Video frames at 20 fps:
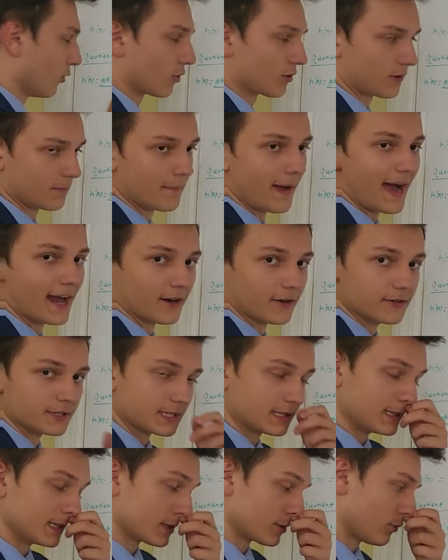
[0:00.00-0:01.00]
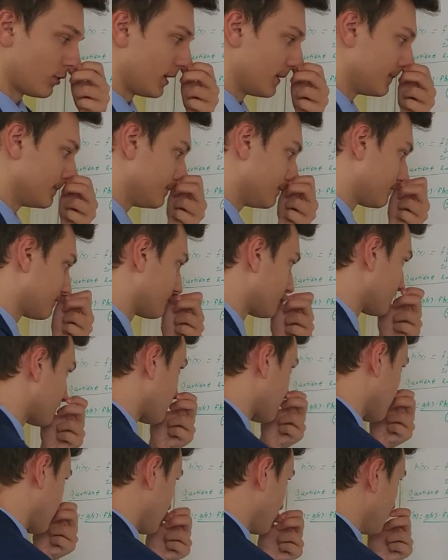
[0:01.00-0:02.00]
order matters in this one.
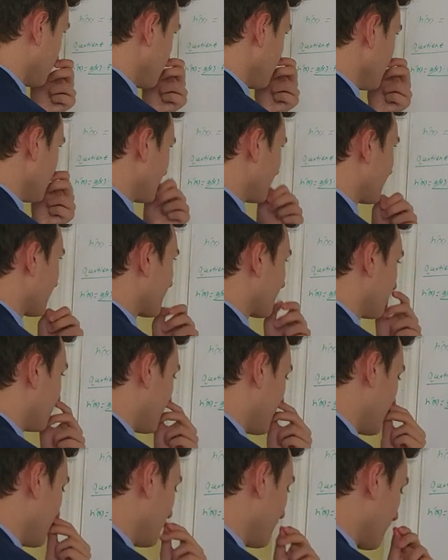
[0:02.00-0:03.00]
Funny